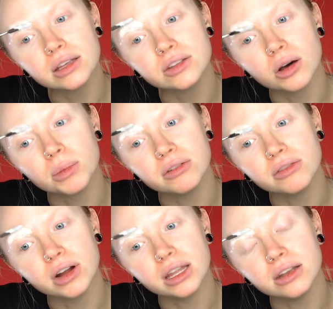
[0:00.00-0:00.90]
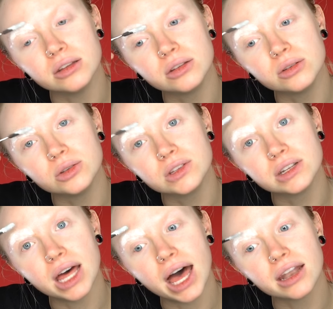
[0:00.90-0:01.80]
I saw my friend, who's
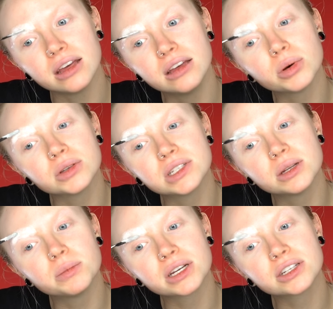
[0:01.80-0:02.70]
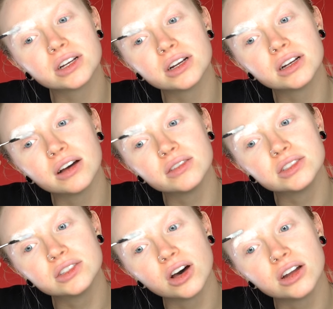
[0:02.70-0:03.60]
a dad, posted a picture of
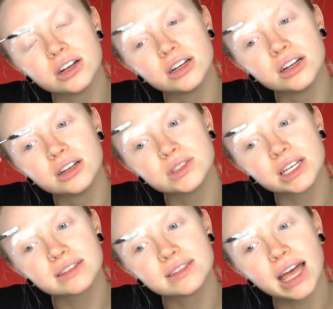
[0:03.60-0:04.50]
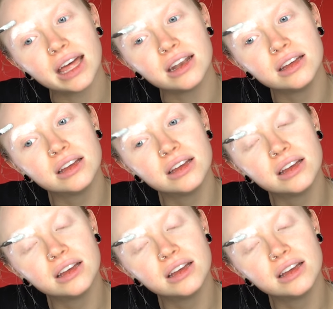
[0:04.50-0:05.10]
his daughter, who's like 10,